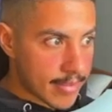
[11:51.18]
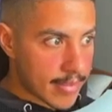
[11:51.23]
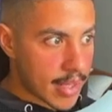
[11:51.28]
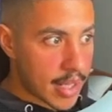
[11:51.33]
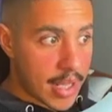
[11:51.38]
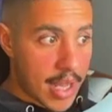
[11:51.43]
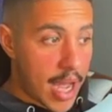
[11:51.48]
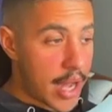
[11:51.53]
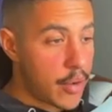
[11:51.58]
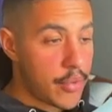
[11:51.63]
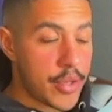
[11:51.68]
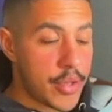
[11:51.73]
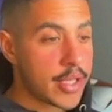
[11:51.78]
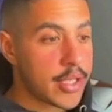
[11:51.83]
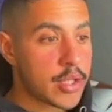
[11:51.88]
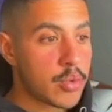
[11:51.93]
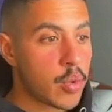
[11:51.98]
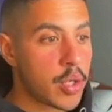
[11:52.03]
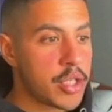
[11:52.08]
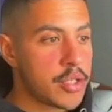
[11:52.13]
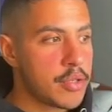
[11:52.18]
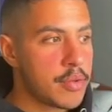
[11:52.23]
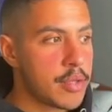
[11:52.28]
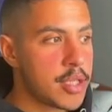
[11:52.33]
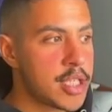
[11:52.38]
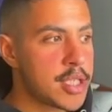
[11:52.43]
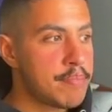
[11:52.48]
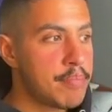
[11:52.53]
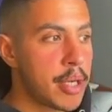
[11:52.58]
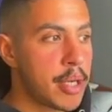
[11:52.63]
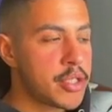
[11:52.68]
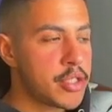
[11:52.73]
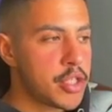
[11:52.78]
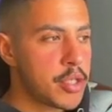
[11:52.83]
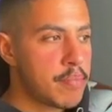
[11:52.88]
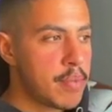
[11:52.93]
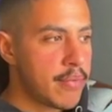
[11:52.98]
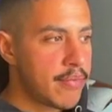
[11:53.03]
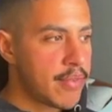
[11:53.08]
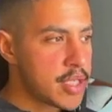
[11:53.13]
I don't think this button
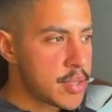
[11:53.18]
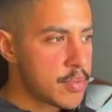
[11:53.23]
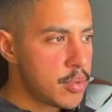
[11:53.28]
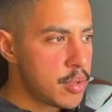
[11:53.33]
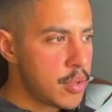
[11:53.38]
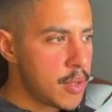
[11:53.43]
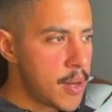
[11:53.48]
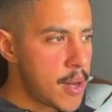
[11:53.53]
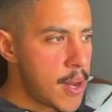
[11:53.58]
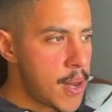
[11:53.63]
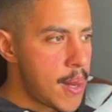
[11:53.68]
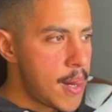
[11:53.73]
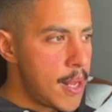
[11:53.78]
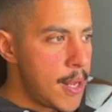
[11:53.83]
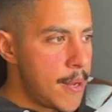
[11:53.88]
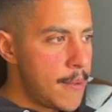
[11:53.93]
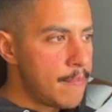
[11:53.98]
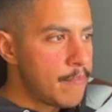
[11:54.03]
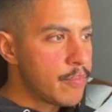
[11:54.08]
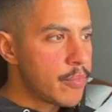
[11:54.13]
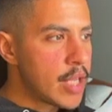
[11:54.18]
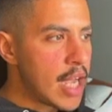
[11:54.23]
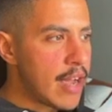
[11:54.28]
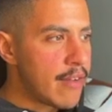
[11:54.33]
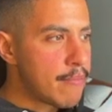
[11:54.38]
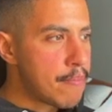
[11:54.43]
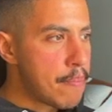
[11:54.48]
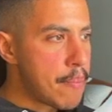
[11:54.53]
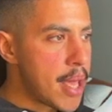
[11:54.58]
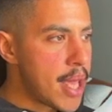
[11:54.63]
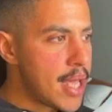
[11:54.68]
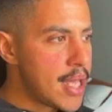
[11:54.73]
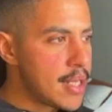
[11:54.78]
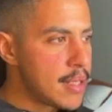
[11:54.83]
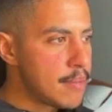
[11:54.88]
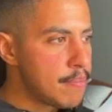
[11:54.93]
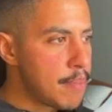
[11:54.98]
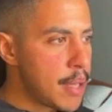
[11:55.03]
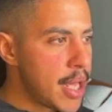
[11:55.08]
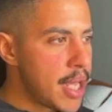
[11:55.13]
should be visible. You have
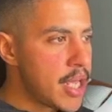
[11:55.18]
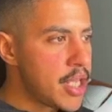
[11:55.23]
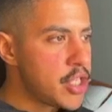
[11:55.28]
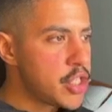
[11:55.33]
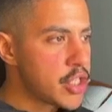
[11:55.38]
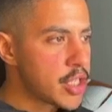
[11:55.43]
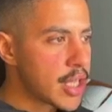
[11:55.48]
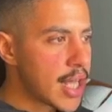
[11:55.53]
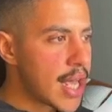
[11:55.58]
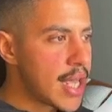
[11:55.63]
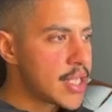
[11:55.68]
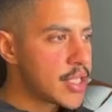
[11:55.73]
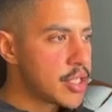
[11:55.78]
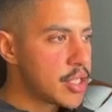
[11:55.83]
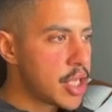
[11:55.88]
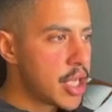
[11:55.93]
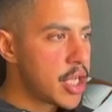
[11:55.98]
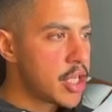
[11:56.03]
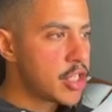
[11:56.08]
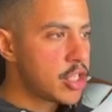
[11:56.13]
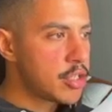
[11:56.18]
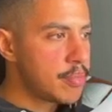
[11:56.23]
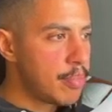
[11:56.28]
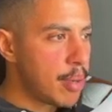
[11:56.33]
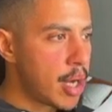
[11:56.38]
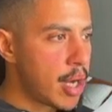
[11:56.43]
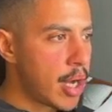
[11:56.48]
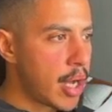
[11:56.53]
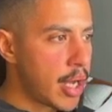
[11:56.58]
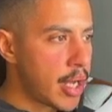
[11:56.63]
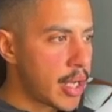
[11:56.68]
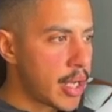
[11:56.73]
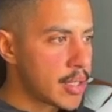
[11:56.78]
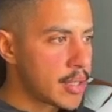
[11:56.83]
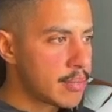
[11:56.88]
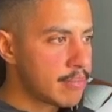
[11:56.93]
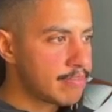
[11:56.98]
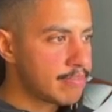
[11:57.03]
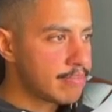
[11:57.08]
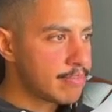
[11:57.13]
page last changed by
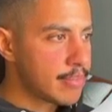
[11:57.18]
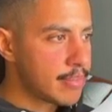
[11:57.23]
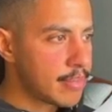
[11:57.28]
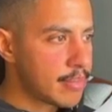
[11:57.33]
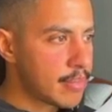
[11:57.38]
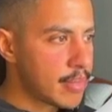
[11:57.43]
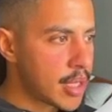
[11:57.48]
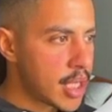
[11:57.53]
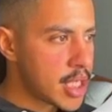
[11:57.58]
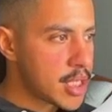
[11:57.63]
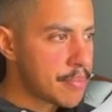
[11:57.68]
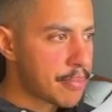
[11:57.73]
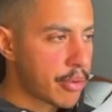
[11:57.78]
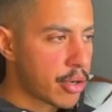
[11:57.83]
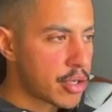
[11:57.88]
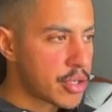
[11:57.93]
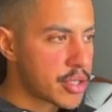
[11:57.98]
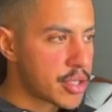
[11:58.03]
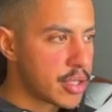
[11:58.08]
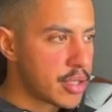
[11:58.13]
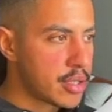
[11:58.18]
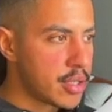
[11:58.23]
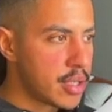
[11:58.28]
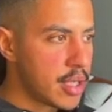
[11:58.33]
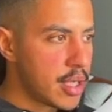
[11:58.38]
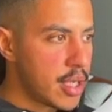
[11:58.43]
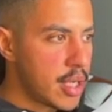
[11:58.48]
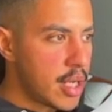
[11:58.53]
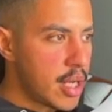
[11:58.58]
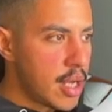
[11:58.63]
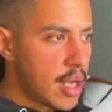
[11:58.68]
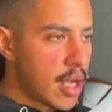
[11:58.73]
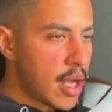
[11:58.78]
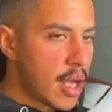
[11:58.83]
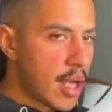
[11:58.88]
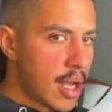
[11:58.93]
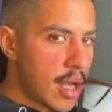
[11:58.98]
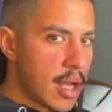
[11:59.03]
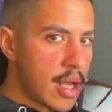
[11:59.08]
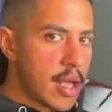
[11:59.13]
this person.
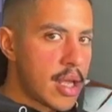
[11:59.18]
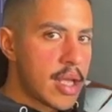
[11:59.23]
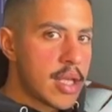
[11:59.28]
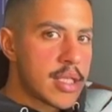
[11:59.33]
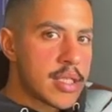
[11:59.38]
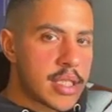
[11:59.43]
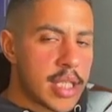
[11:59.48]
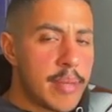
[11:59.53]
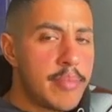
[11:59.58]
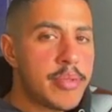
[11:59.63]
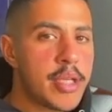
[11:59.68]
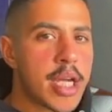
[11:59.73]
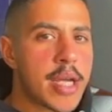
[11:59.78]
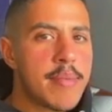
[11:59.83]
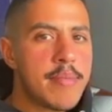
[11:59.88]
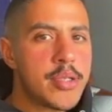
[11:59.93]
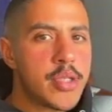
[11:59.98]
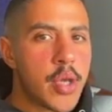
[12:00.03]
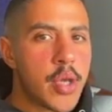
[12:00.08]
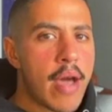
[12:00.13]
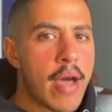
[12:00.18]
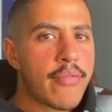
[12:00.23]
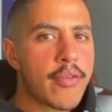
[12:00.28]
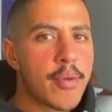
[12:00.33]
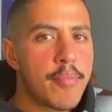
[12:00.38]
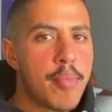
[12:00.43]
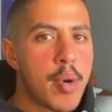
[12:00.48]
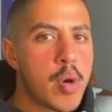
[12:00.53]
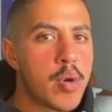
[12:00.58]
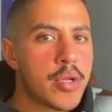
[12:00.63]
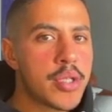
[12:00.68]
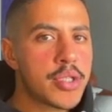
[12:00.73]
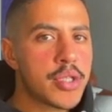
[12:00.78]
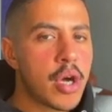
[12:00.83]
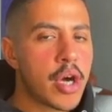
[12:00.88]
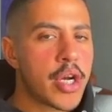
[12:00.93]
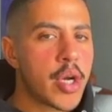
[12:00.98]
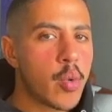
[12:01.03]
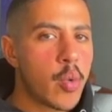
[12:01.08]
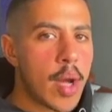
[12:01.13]
Sometimes you components
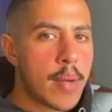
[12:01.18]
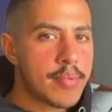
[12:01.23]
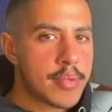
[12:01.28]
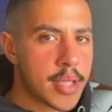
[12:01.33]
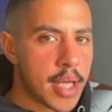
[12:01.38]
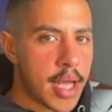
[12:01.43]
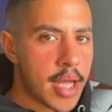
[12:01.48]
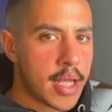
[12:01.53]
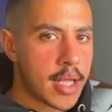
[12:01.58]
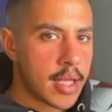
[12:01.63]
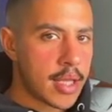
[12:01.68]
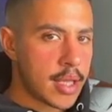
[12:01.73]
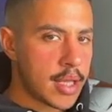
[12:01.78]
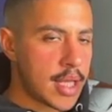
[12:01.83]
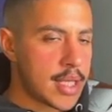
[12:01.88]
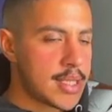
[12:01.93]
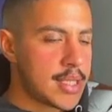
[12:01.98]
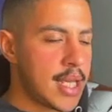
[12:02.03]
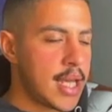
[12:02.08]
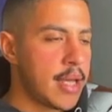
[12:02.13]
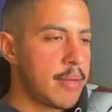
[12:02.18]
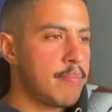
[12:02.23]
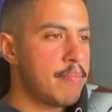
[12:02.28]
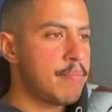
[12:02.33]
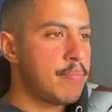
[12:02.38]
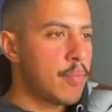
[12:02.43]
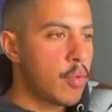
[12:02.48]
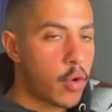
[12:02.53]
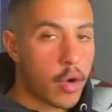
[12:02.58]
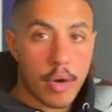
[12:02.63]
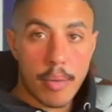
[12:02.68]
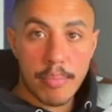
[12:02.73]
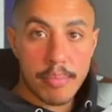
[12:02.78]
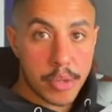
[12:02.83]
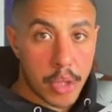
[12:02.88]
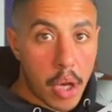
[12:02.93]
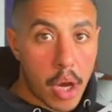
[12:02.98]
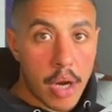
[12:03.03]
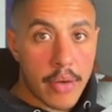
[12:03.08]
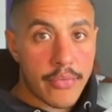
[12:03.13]
on a website that say, or a
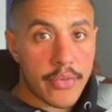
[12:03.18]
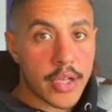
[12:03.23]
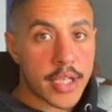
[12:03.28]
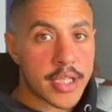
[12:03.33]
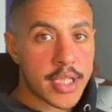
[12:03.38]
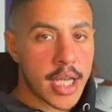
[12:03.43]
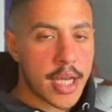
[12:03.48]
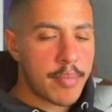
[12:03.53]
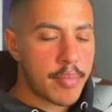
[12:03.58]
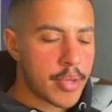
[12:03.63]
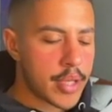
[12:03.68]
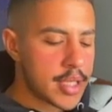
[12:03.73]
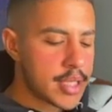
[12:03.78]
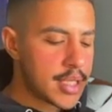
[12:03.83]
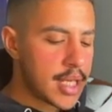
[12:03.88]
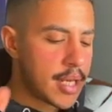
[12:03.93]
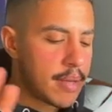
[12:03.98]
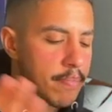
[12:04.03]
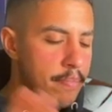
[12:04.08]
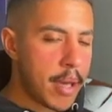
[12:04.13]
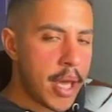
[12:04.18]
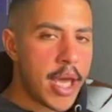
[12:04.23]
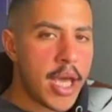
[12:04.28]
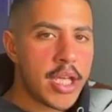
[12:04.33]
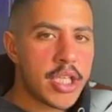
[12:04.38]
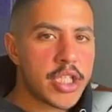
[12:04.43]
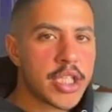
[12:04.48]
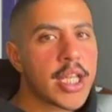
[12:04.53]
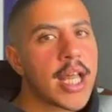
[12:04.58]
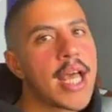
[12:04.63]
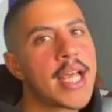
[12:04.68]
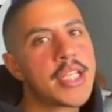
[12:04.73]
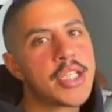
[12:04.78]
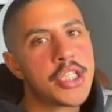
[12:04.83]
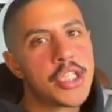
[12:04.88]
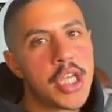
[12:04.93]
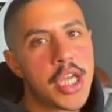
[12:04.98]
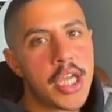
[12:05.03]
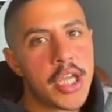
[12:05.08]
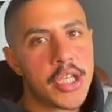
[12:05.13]
blog, for example, that say page last
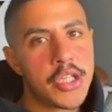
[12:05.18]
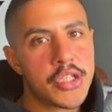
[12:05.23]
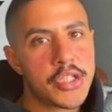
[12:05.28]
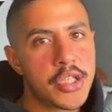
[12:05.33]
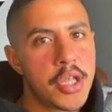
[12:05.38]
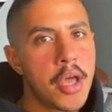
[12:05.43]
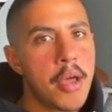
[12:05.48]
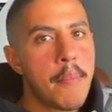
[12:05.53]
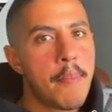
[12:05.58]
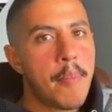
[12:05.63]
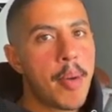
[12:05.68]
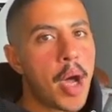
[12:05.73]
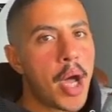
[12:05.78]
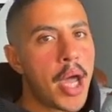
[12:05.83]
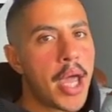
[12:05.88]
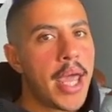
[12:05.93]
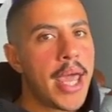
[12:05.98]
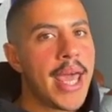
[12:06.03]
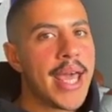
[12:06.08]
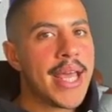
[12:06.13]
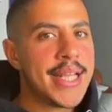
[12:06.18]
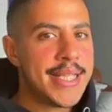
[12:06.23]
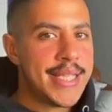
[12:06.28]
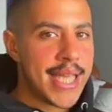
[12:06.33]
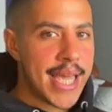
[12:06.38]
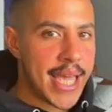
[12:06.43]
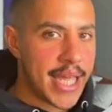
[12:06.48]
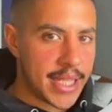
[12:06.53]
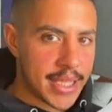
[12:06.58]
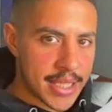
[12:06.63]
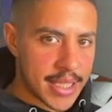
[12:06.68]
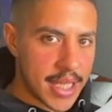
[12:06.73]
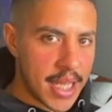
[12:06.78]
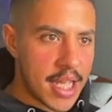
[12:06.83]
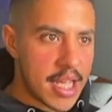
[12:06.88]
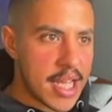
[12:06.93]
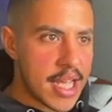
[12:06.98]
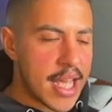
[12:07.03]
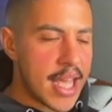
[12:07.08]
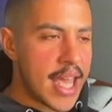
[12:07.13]
changed by a date.
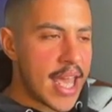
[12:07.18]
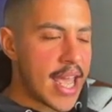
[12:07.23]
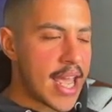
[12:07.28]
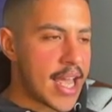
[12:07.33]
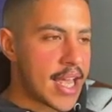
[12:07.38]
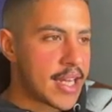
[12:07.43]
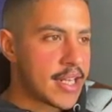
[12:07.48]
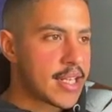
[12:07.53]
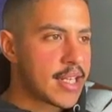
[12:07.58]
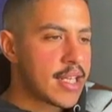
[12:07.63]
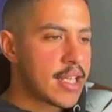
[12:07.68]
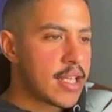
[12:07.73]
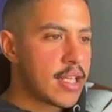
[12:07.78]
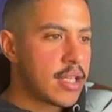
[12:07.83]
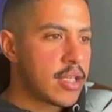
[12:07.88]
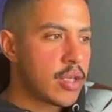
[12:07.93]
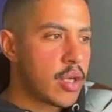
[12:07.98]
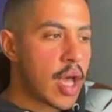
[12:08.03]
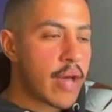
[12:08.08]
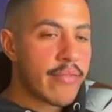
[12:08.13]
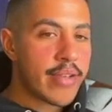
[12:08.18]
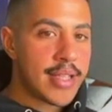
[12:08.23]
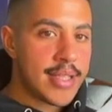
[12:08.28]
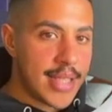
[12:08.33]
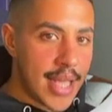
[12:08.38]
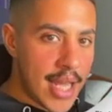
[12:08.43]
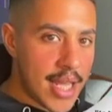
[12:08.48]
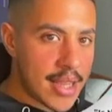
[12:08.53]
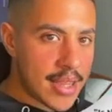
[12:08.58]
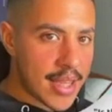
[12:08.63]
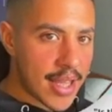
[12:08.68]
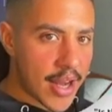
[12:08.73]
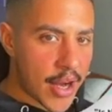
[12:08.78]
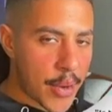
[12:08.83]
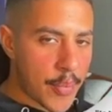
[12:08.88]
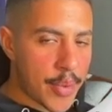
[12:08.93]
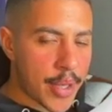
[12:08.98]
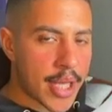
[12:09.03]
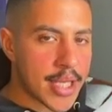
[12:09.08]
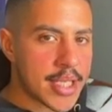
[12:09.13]
And you have a date there
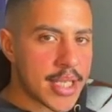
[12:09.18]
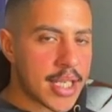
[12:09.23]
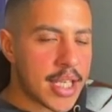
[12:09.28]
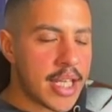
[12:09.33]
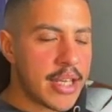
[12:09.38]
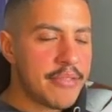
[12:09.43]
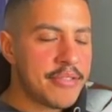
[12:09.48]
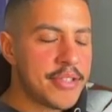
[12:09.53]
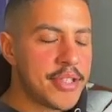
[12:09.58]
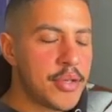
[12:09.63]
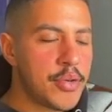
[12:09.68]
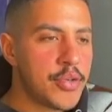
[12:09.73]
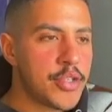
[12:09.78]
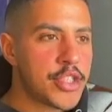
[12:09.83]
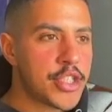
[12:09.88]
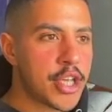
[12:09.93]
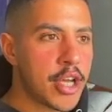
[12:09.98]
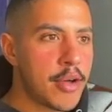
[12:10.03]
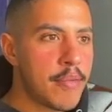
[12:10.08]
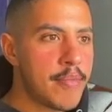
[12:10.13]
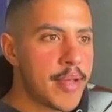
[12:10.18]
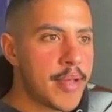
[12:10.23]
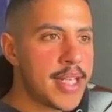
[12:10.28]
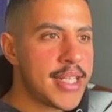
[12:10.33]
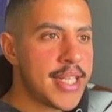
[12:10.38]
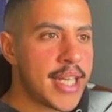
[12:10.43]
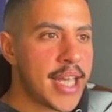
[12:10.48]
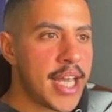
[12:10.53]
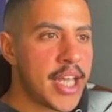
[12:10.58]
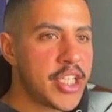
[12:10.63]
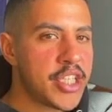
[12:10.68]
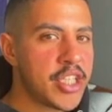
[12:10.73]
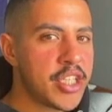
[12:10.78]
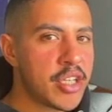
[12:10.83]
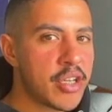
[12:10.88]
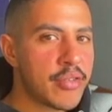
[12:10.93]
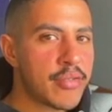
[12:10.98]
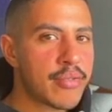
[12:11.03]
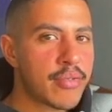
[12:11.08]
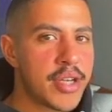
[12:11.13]
because it gives you some indication
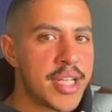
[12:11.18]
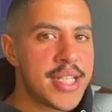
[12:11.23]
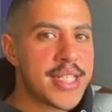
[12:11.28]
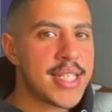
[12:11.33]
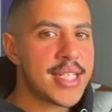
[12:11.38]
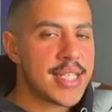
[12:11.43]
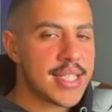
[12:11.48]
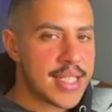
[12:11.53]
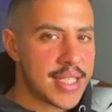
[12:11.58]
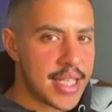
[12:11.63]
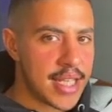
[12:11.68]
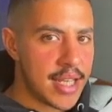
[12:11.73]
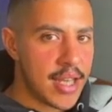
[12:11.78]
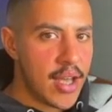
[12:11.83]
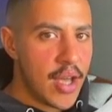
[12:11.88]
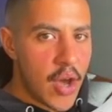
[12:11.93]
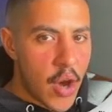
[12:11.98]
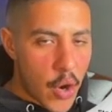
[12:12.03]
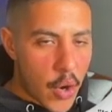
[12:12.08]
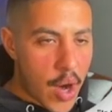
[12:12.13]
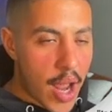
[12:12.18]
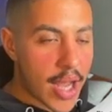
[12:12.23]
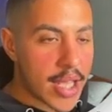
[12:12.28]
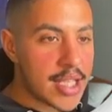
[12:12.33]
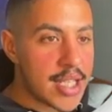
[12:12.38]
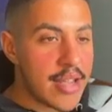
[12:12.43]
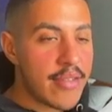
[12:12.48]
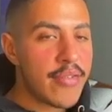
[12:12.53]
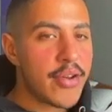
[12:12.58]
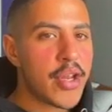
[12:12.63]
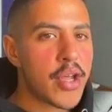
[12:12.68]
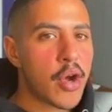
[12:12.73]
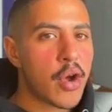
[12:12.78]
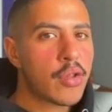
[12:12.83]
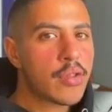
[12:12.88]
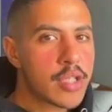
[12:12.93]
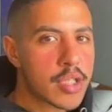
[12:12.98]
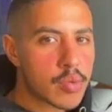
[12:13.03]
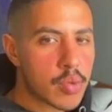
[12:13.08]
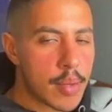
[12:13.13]
of recency or activity
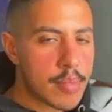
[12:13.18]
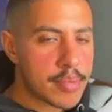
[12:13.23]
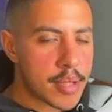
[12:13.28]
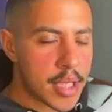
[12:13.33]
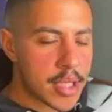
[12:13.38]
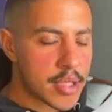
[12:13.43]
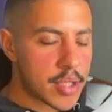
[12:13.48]
on this website.